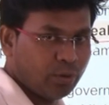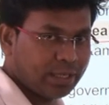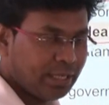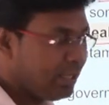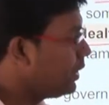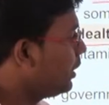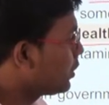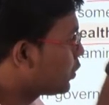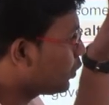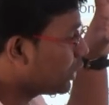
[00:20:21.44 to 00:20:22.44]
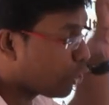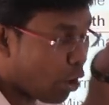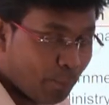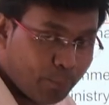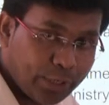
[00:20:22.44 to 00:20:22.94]
okay. So the
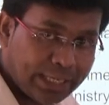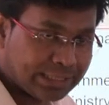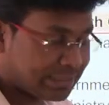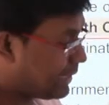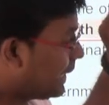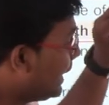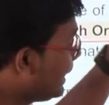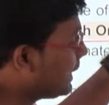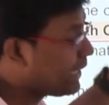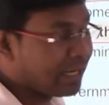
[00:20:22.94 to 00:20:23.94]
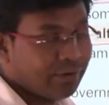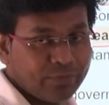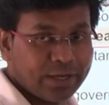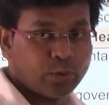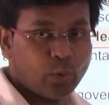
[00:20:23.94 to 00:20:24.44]
components in the cough
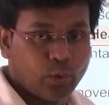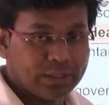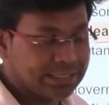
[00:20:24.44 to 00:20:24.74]
and cold